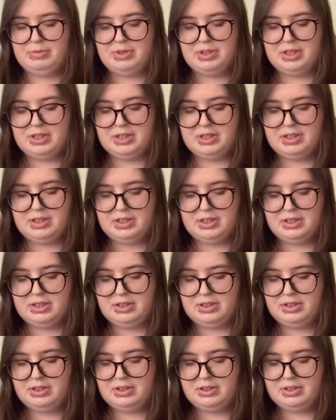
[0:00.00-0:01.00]
This
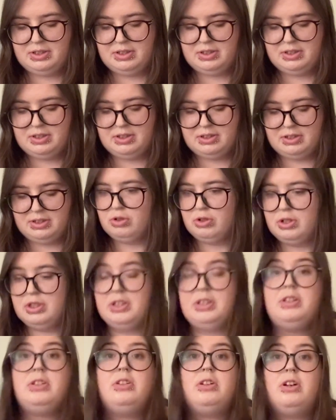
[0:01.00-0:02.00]

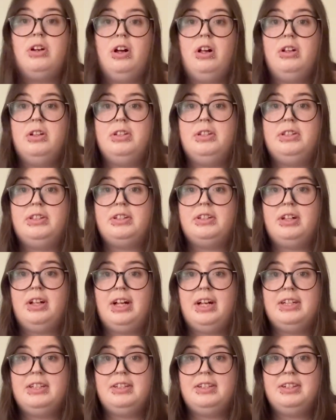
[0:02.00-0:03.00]
is a Collins
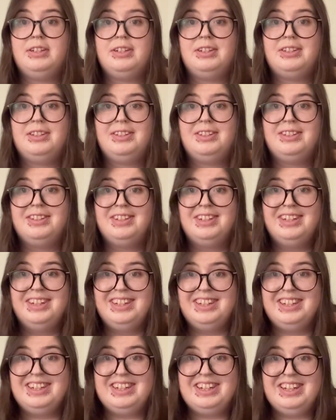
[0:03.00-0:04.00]
Classics,
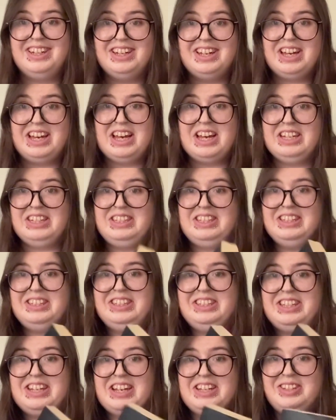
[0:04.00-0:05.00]
as it
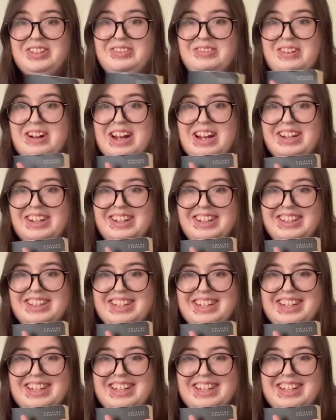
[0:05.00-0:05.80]
says right on the